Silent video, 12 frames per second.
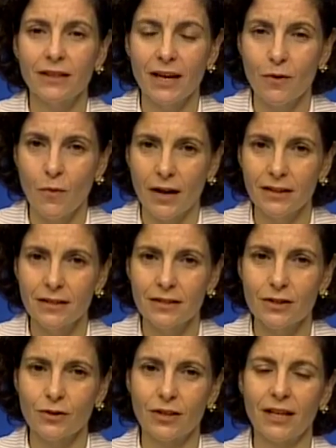they want
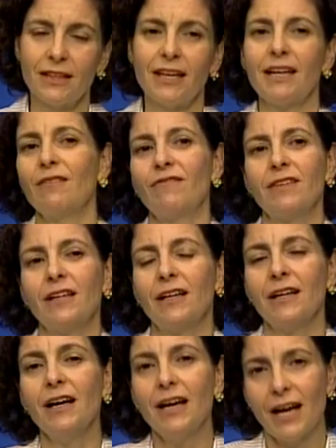so that they
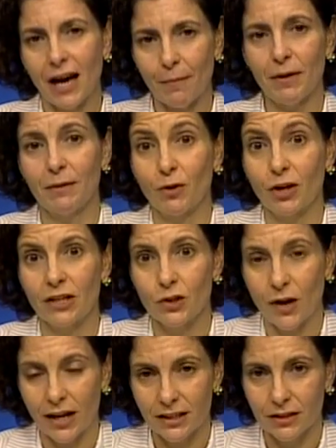feel a bit more
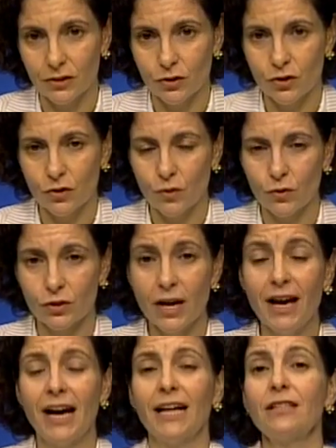attracted to schools,
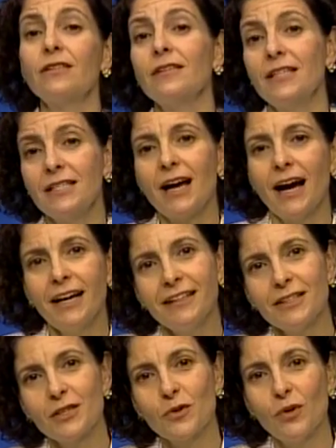and to design
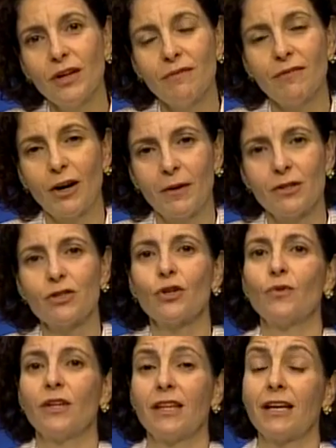the school environment
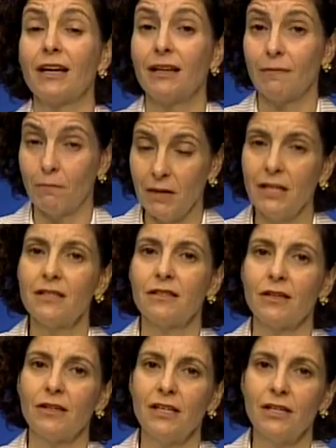so that it meets
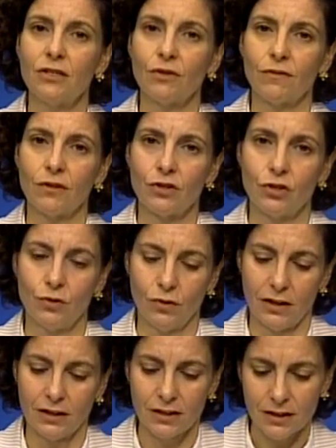the needs of their
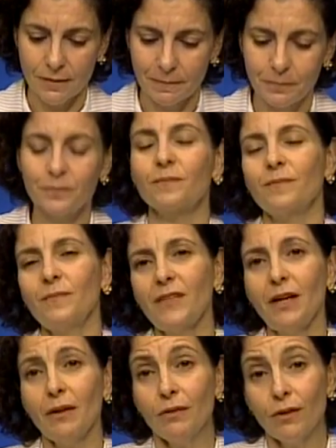students.
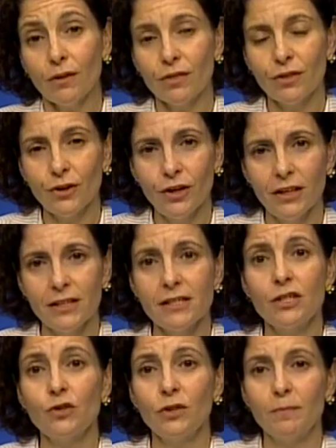The third is
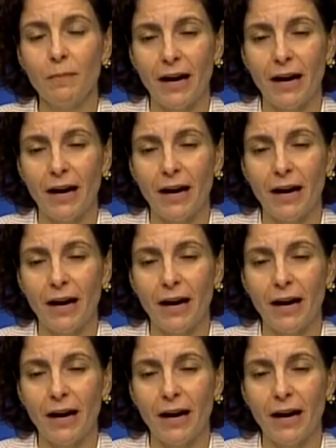student